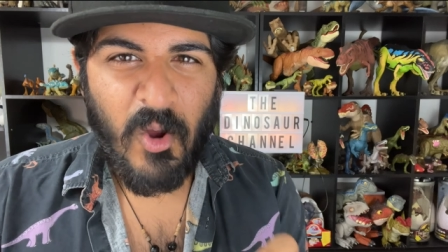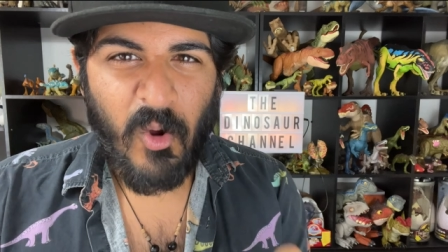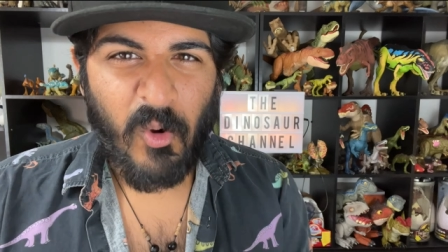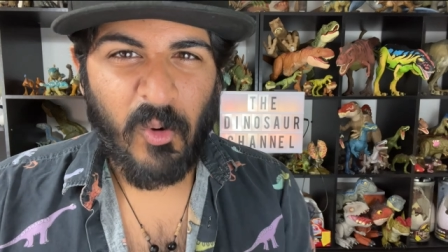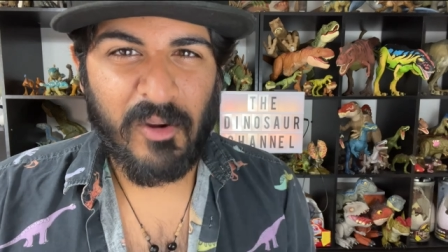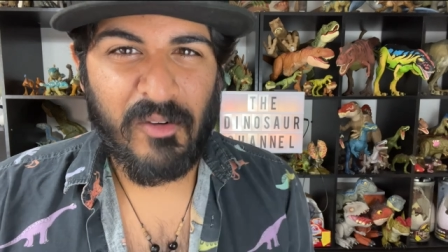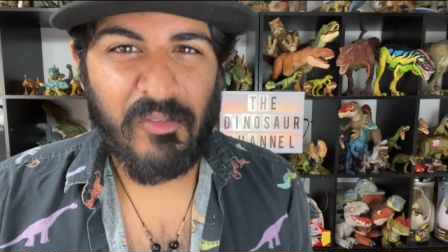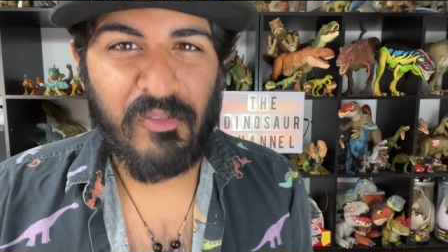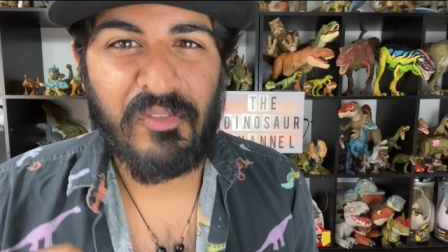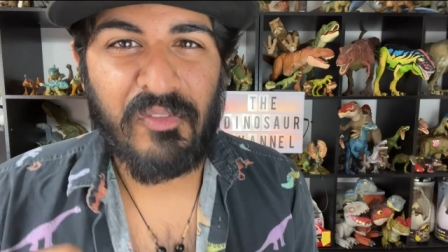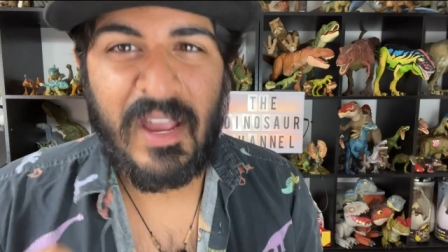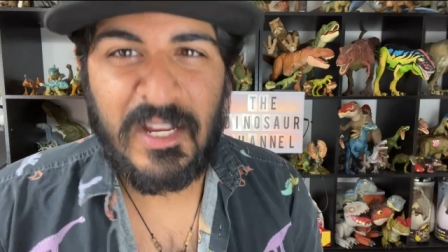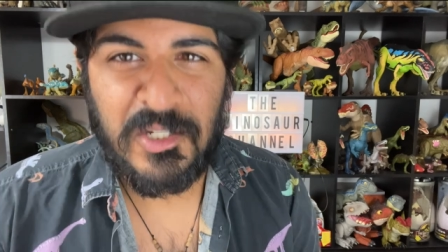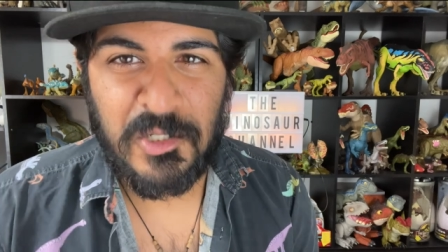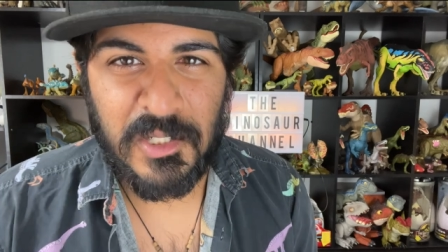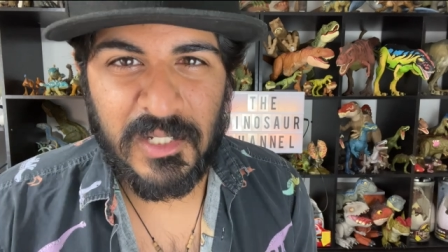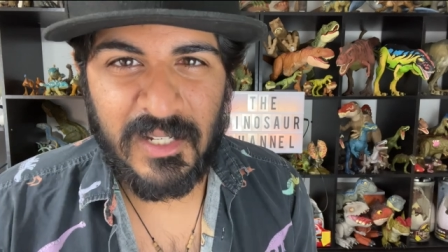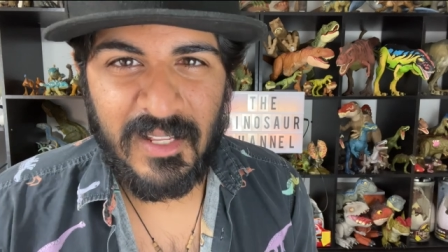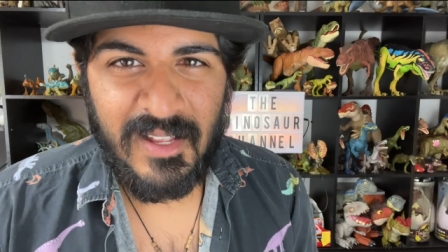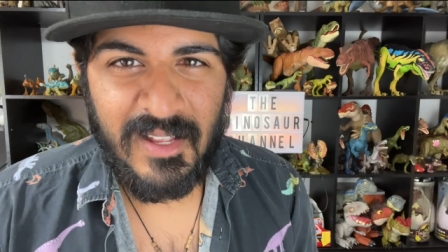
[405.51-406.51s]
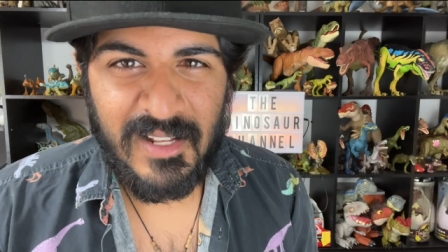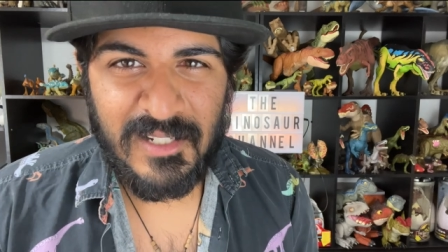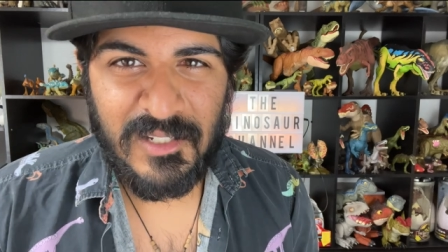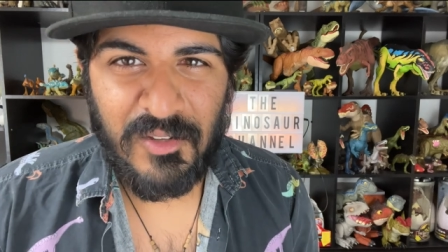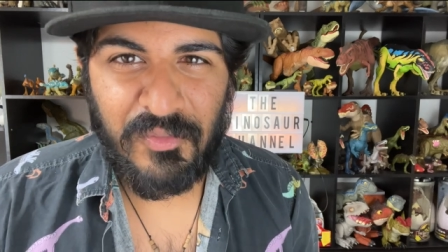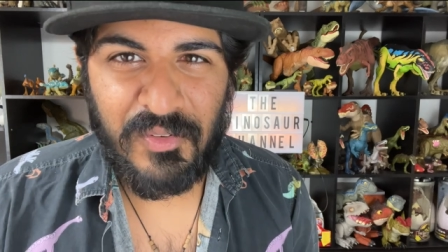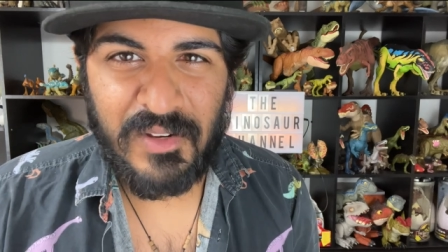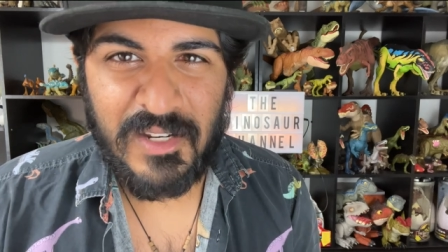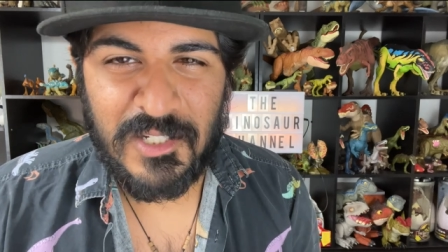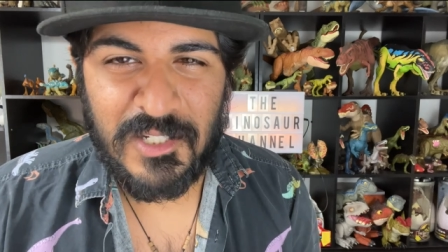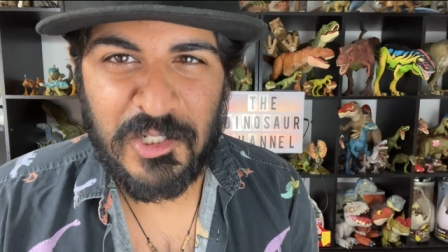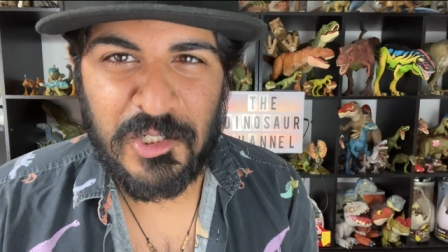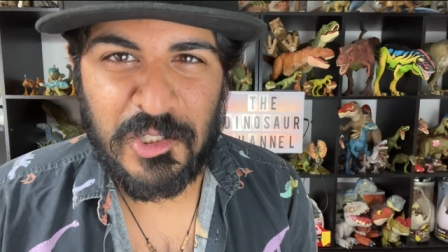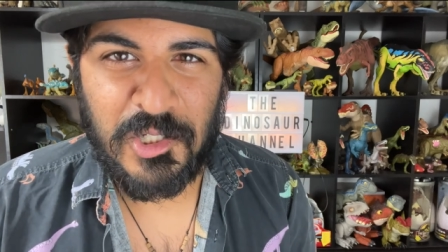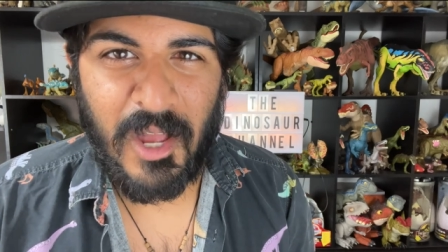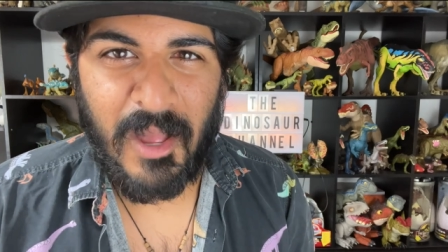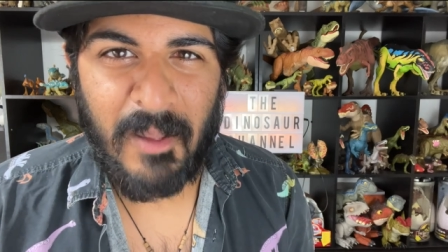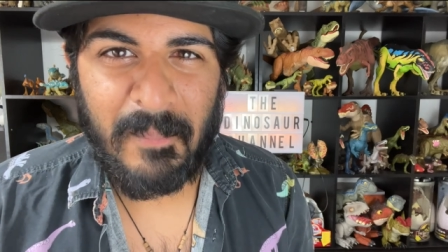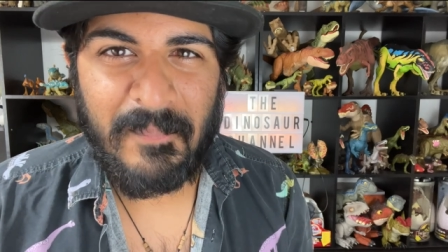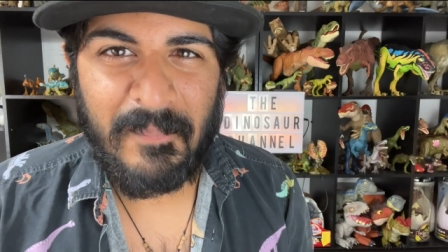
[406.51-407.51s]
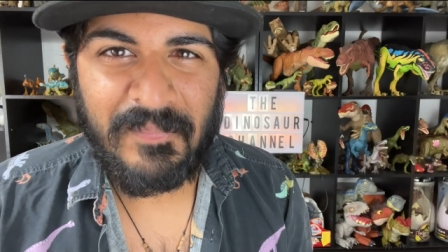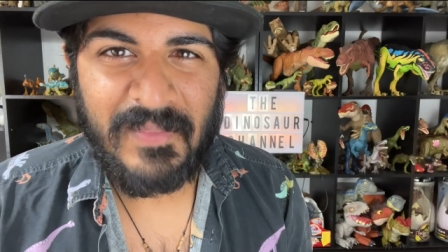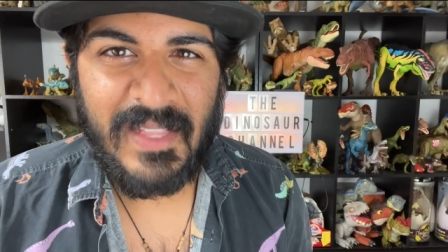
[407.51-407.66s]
or infection to finish the job.